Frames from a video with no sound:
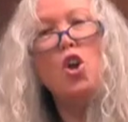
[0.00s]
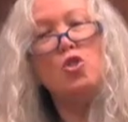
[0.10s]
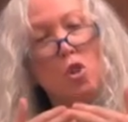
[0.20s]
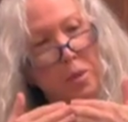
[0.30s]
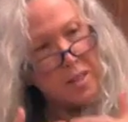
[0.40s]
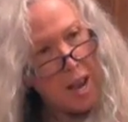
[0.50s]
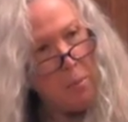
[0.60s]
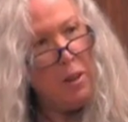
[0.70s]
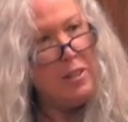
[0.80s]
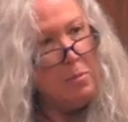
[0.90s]
your
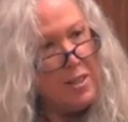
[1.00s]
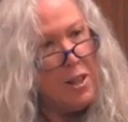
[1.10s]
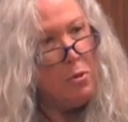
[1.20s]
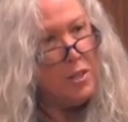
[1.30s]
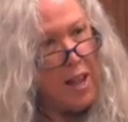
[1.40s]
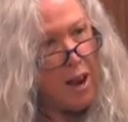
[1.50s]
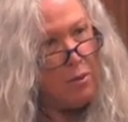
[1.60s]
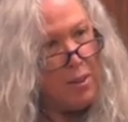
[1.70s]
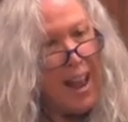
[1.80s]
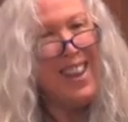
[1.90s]
metabolism slows
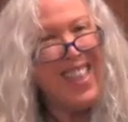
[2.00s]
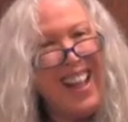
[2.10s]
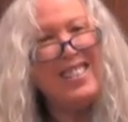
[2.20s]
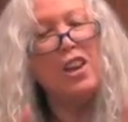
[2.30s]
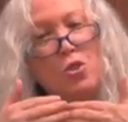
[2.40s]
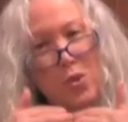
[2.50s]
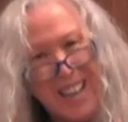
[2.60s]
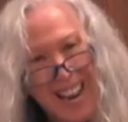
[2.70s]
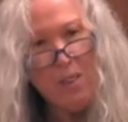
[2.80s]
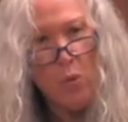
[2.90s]
down, and that's how you
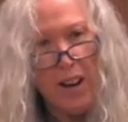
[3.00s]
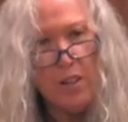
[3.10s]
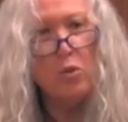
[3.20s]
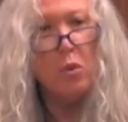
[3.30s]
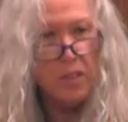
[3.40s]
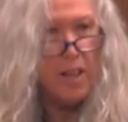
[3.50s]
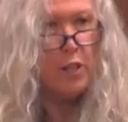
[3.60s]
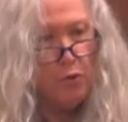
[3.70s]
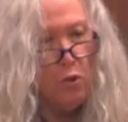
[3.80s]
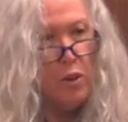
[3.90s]
gain weight with
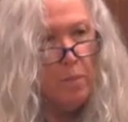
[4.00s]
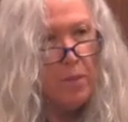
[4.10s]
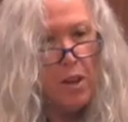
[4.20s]
less food.